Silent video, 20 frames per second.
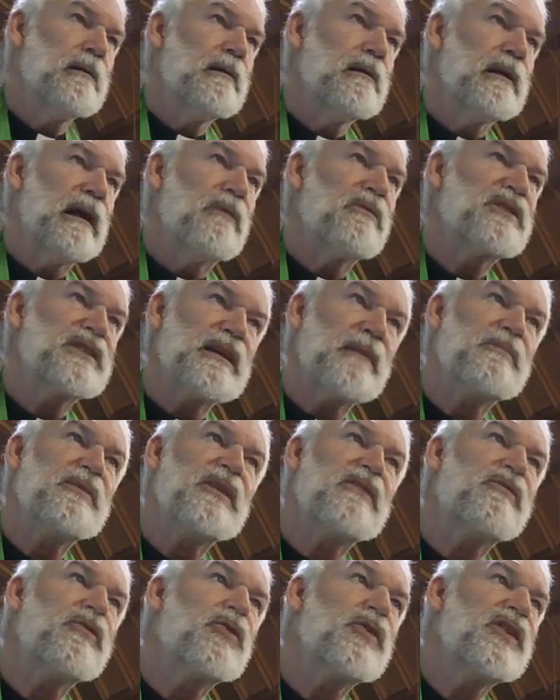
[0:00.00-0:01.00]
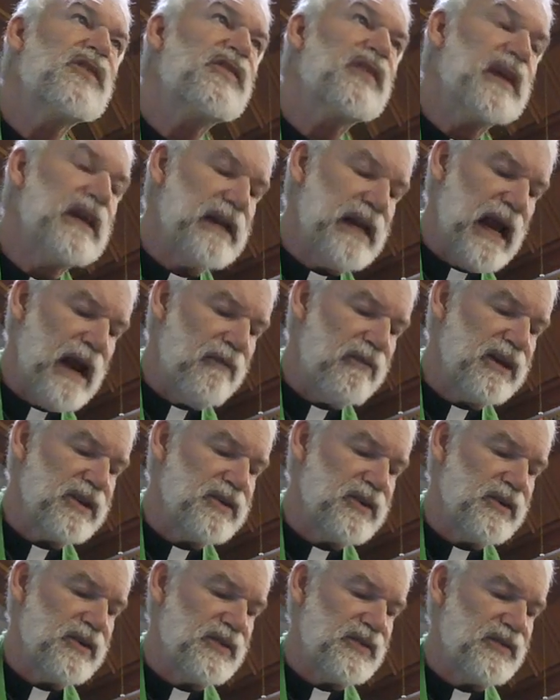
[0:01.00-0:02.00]
That was something for his
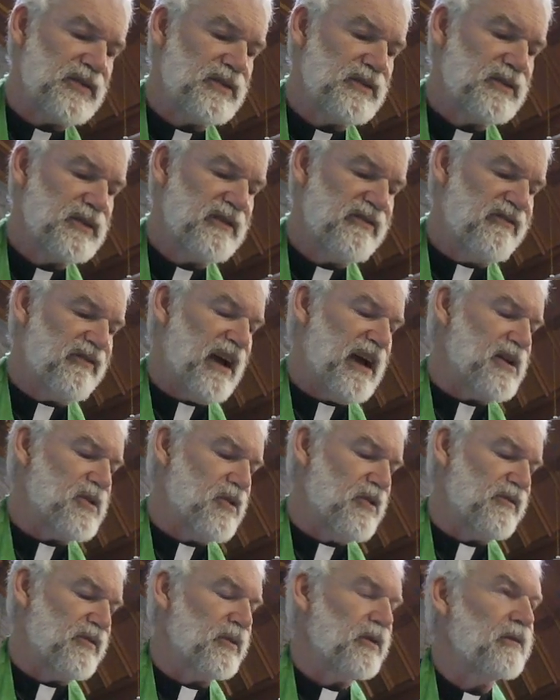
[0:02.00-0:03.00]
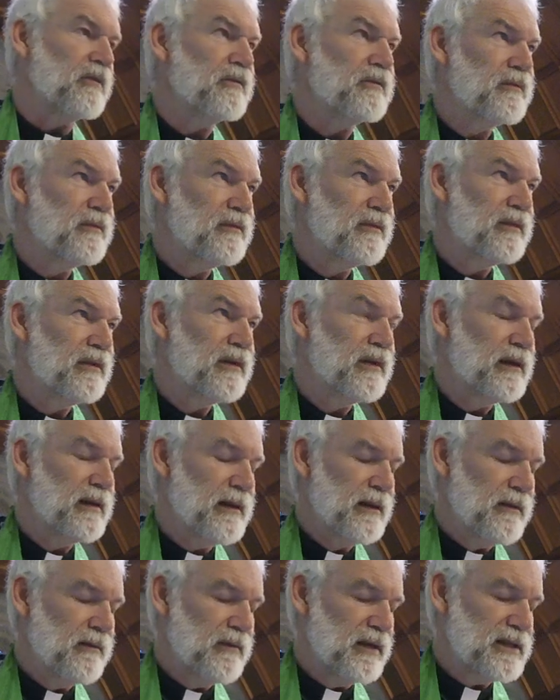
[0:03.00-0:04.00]
inheritors to fight over.
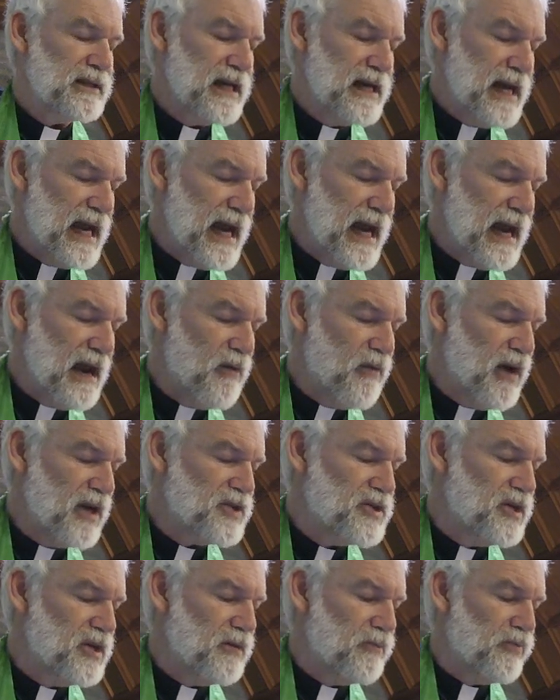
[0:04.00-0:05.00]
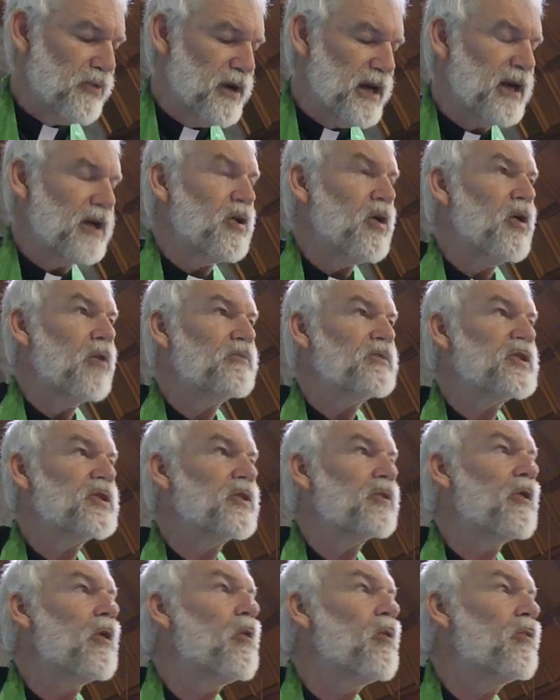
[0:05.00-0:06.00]
Well, today I want you to bring it home to
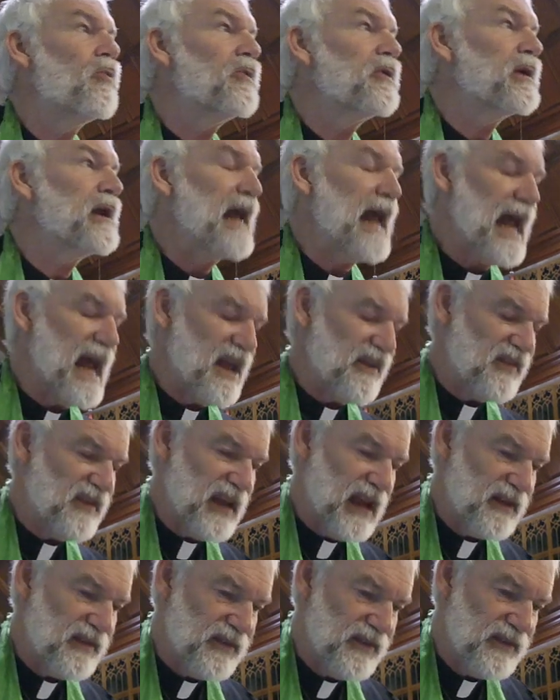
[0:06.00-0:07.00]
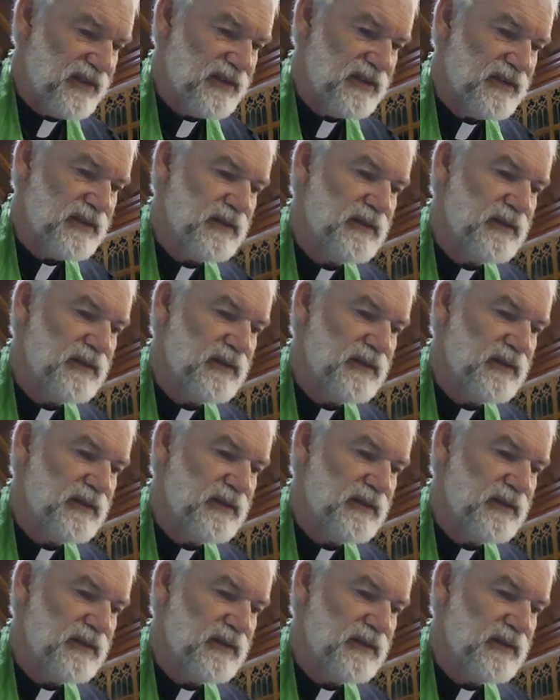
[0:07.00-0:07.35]
your own assets.